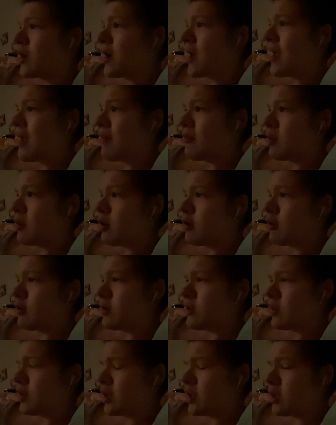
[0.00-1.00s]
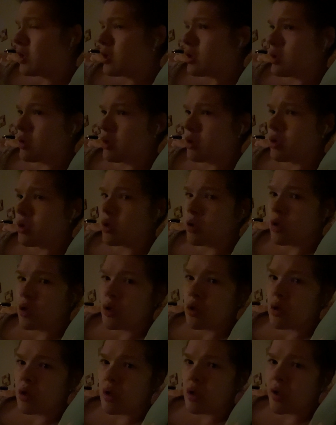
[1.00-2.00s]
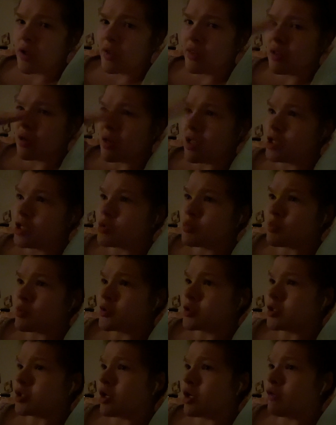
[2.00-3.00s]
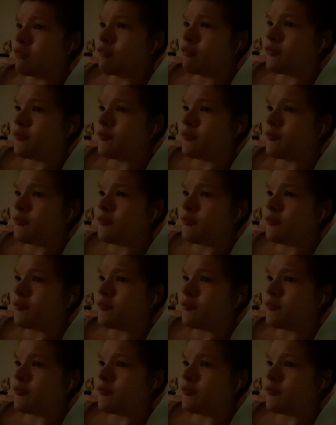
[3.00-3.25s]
I am currently, and then each bookshelf